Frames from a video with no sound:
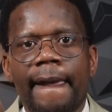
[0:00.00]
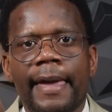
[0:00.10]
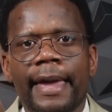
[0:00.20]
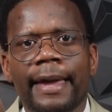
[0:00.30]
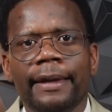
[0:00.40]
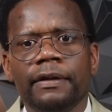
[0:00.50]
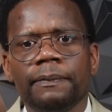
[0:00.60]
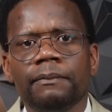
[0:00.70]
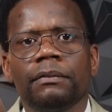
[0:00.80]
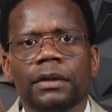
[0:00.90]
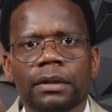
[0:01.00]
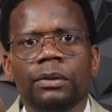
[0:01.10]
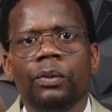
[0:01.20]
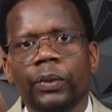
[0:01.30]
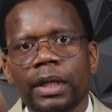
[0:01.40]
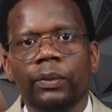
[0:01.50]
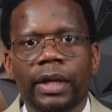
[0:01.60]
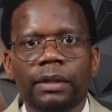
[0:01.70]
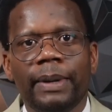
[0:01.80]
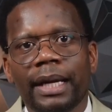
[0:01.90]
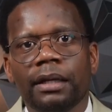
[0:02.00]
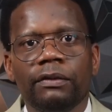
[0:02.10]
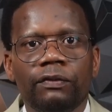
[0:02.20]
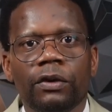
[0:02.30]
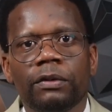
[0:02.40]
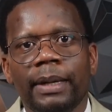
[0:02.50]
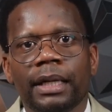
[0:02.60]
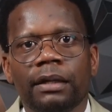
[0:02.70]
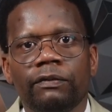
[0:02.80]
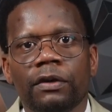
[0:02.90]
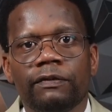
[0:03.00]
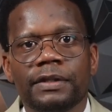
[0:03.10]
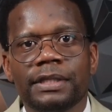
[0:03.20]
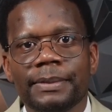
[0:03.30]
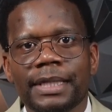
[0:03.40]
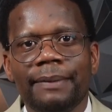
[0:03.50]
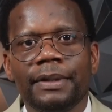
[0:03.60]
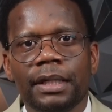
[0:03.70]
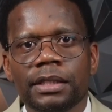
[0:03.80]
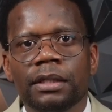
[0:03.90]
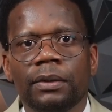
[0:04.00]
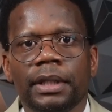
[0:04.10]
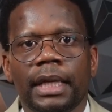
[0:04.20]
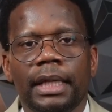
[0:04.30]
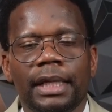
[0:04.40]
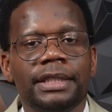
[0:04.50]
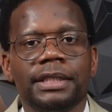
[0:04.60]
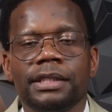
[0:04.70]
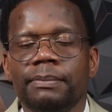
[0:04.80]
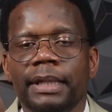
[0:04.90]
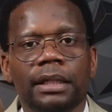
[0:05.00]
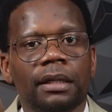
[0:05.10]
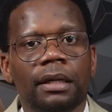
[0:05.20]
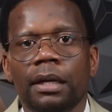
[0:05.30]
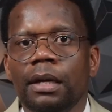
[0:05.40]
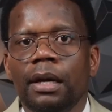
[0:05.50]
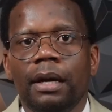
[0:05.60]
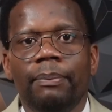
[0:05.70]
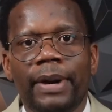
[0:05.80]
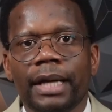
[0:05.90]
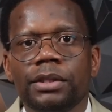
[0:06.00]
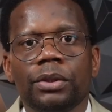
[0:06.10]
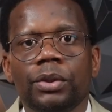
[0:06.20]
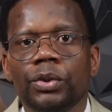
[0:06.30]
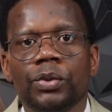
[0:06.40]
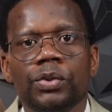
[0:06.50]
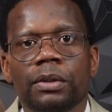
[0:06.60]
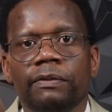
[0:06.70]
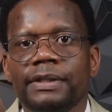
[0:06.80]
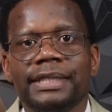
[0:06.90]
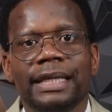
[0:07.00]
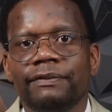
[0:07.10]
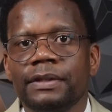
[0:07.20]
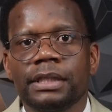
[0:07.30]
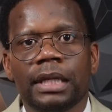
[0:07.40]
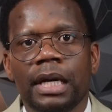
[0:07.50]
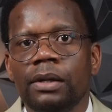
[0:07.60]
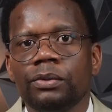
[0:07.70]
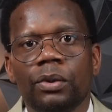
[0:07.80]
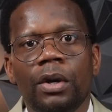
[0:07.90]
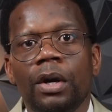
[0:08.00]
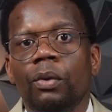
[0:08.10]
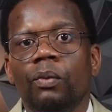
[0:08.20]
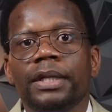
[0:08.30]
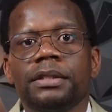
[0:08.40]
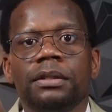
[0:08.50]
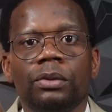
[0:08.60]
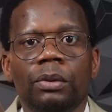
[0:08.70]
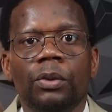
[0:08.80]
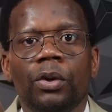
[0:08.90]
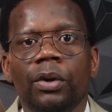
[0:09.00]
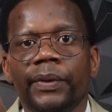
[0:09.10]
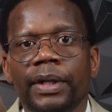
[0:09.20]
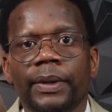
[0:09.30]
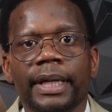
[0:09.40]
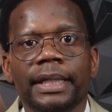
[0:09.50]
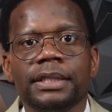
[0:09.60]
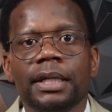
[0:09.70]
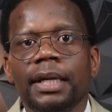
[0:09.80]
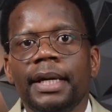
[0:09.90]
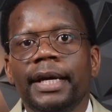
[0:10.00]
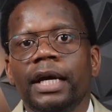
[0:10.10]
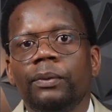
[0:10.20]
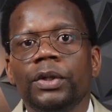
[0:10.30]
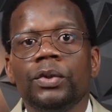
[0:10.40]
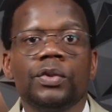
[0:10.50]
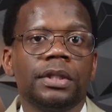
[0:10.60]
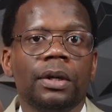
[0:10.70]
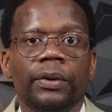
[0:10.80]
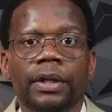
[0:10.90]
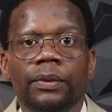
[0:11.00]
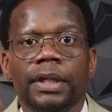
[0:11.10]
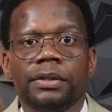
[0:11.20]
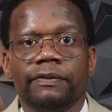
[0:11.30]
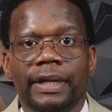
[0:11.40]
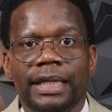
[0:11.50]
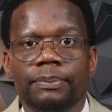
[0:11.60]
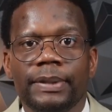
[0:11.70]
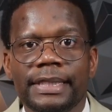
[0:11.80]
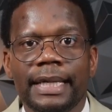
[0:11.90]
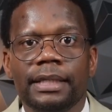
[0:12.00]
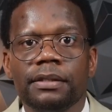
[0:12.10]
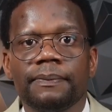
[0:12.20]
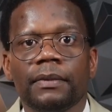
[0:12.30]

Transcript: And we went back and forth for some time. Then I said, okay, let's just make a practical use of a savings account. What's the normal going rate? And we use the going rate of 8%.